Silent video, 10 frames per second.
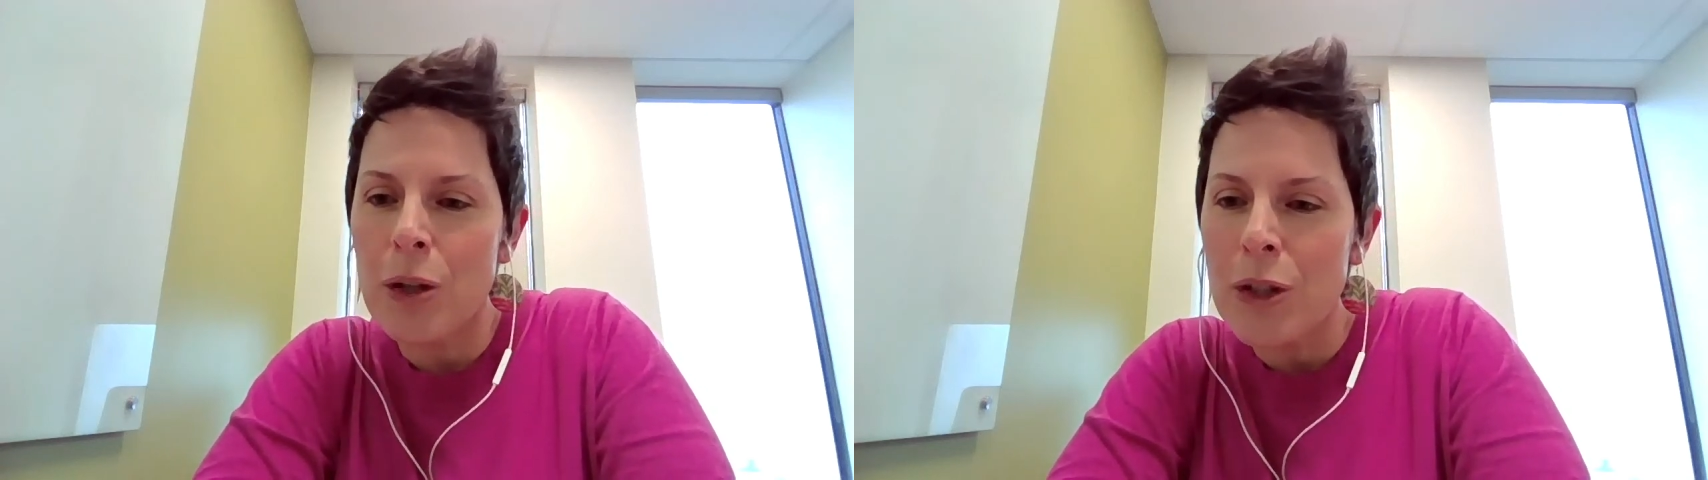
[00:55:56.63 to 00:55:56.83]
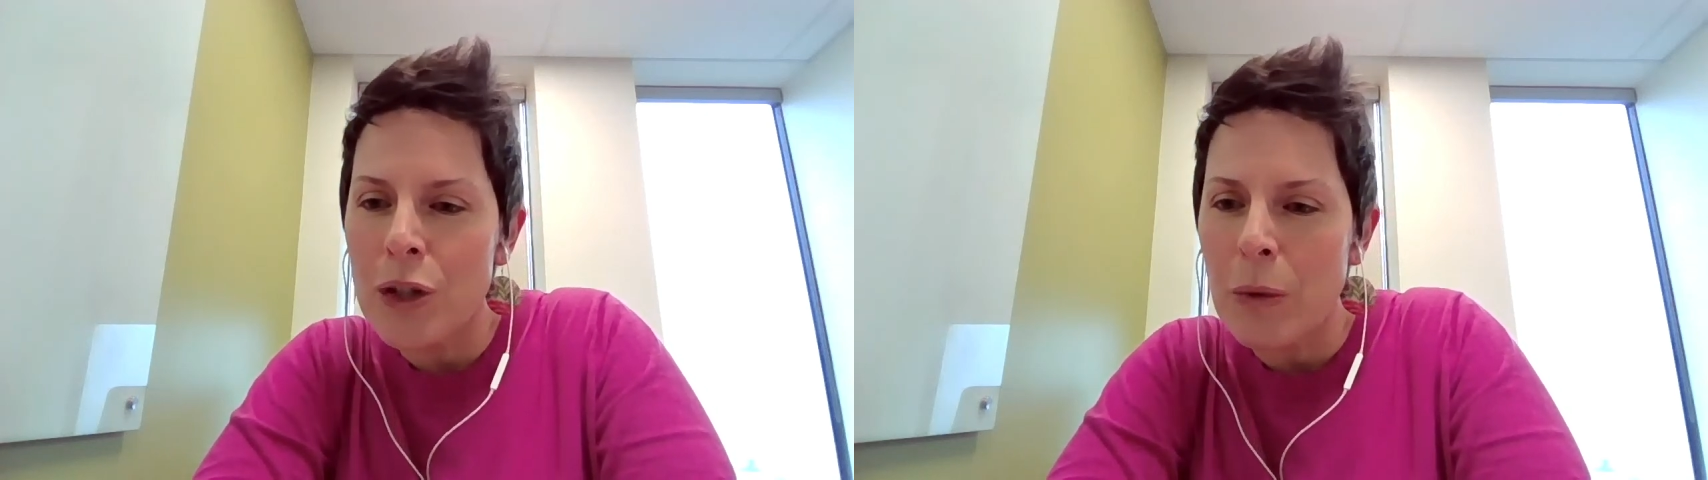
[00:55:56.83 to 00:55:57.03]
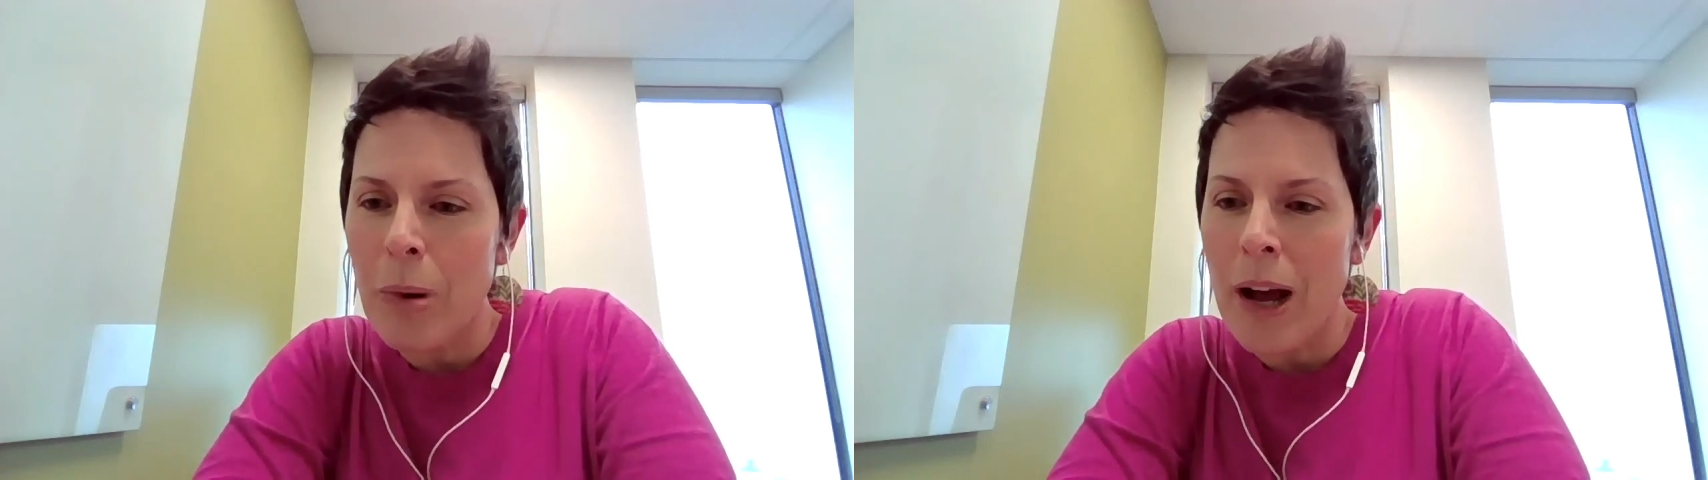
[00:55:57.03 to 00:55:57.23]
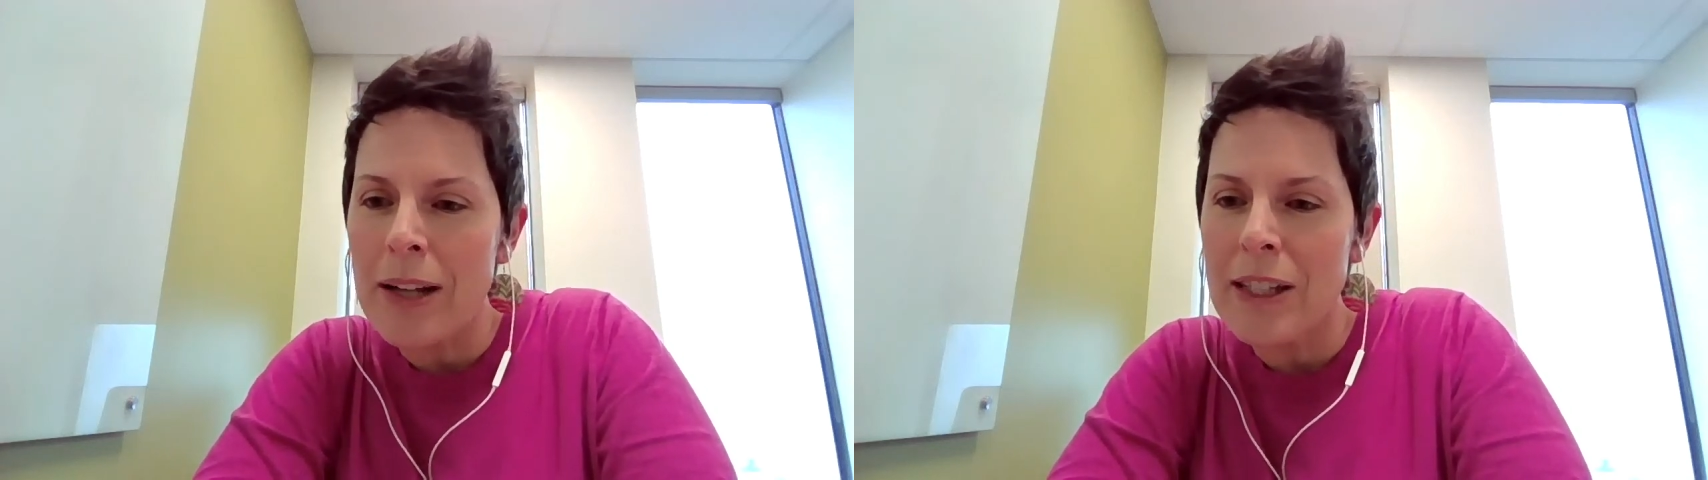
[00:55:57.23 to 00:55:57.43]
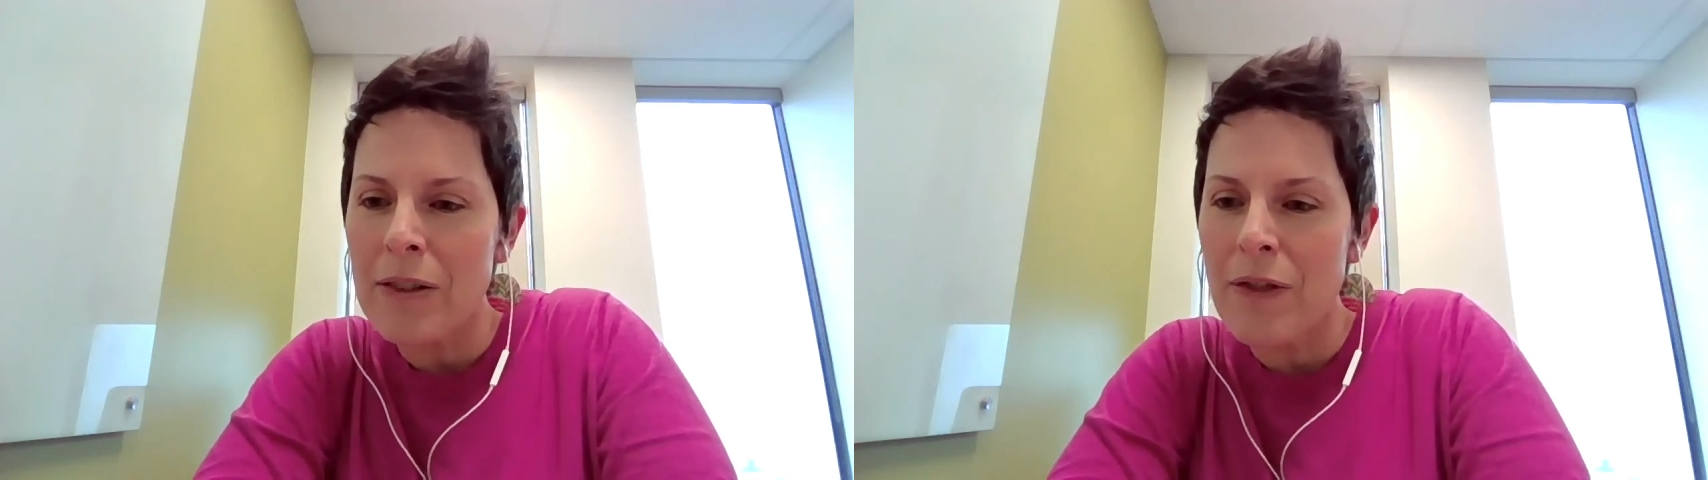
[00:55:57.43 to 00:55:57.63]
to ensure
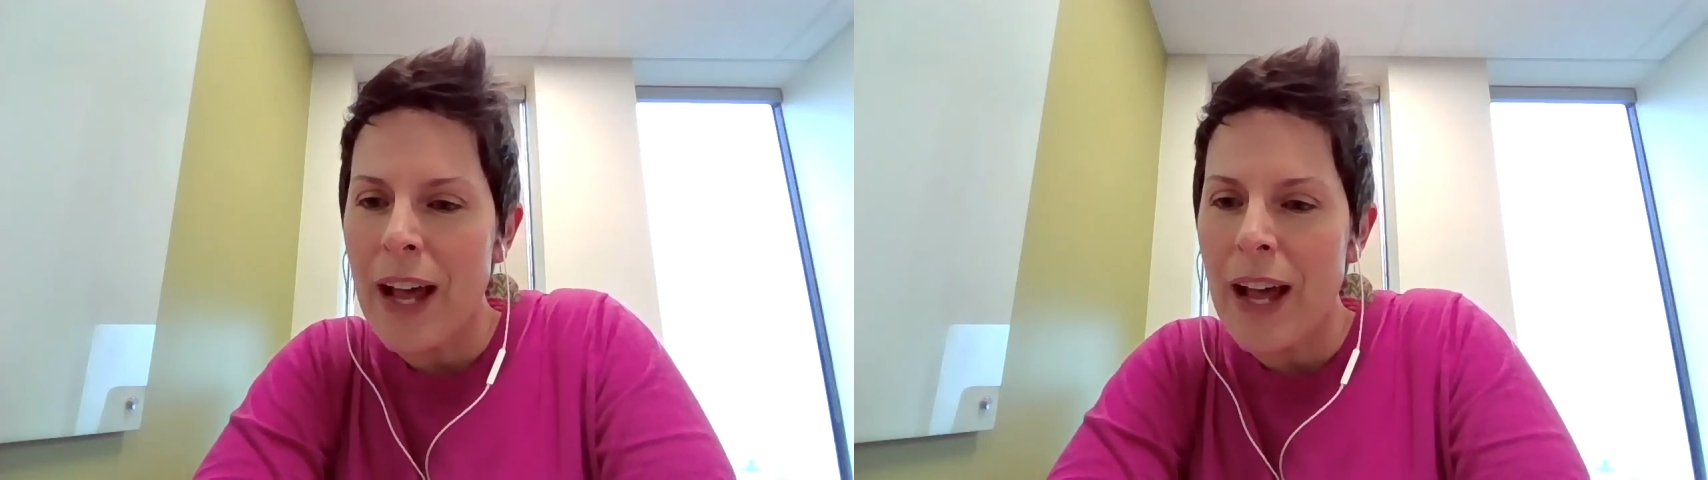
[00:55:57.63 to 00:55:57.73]
positive